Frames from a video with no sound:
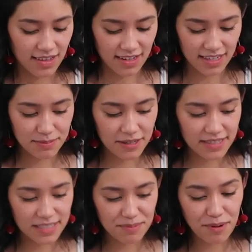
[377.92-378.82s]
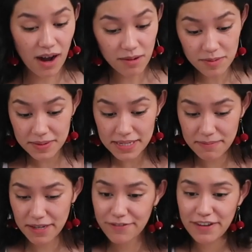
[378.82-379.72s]
The next part is probably
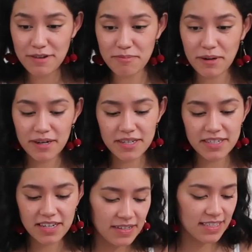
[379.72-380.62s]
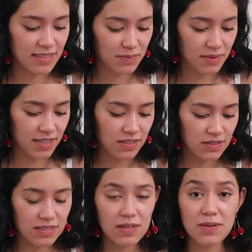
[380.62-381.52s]
my favorite part. It's where
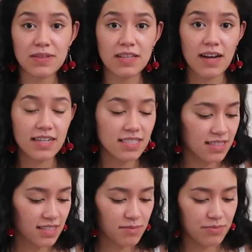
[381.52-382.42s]
you sew the lines into the